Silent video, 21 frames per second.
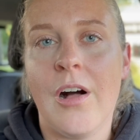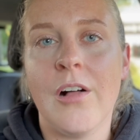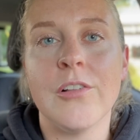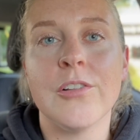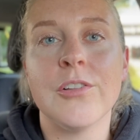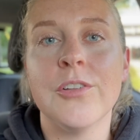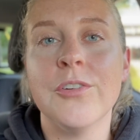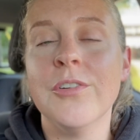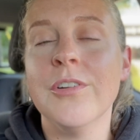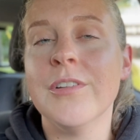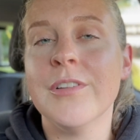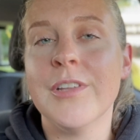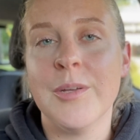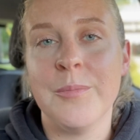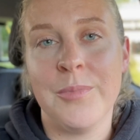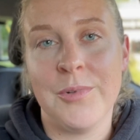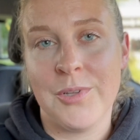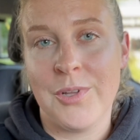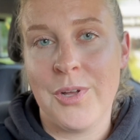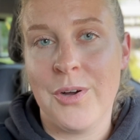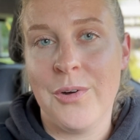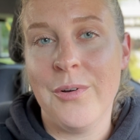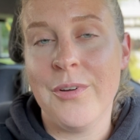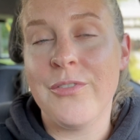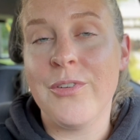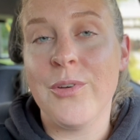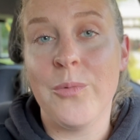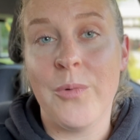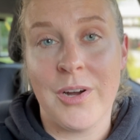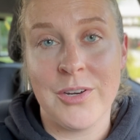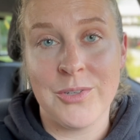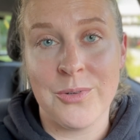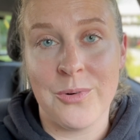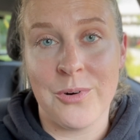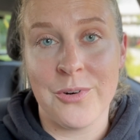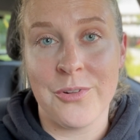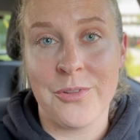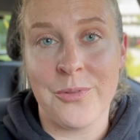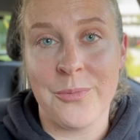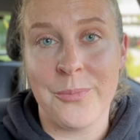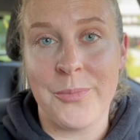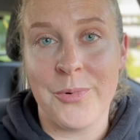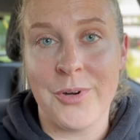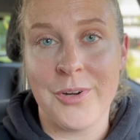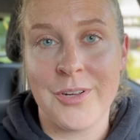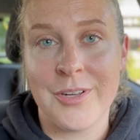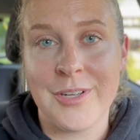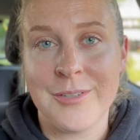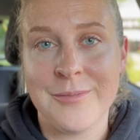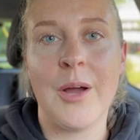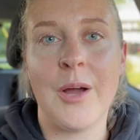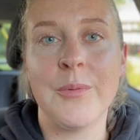I'll include a link below if you want to order the book.